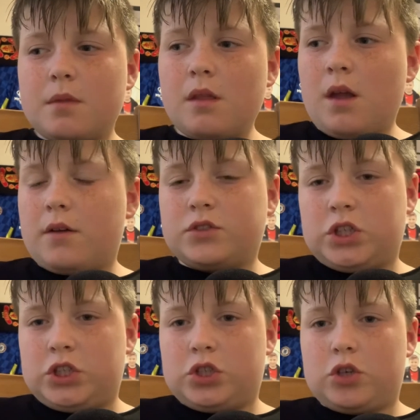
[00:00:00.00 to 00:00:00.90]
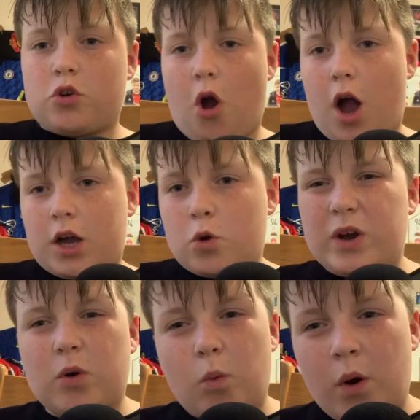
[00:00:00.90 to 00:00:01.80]
I've just got a
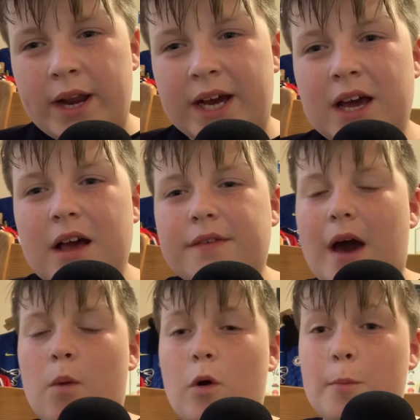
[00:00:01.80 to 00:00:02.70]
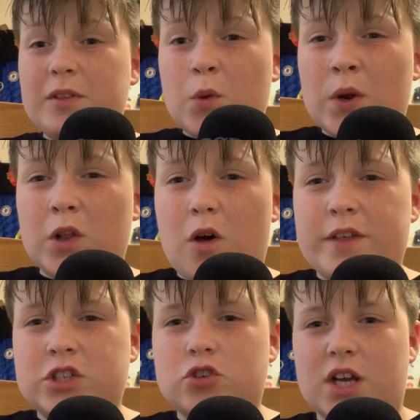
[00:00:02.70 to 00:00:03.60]
quick warning that I will be doing a lot of
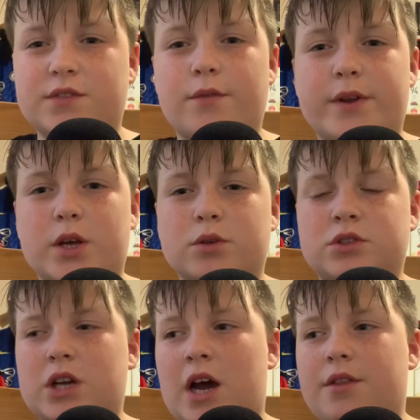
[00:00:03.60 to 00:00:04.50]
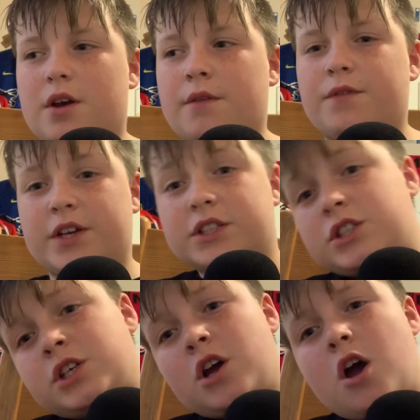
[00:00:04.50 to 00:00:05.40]
these transfer videos, either if
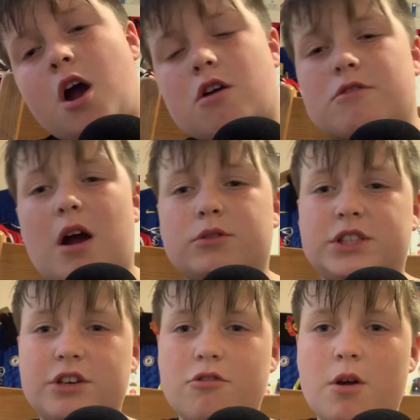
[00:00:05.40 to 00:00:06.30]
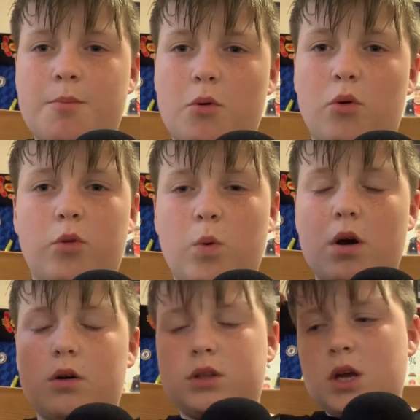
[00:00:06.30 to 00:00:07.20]
it's around Europe or the
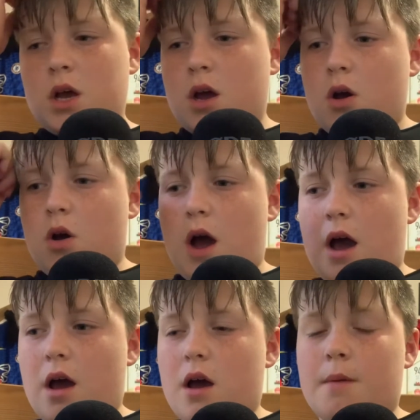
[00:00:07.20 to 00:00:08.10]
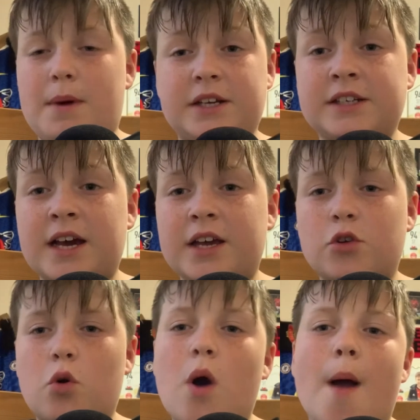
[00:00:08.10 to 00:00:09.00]
world, Man United
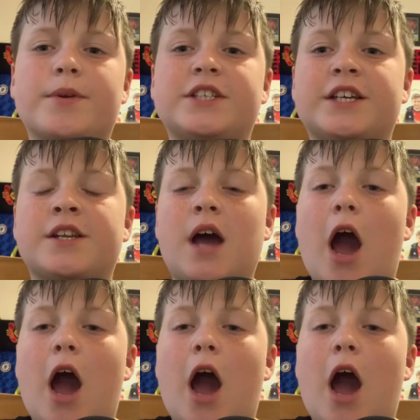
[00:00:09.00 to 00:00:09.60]
or Aberdeen.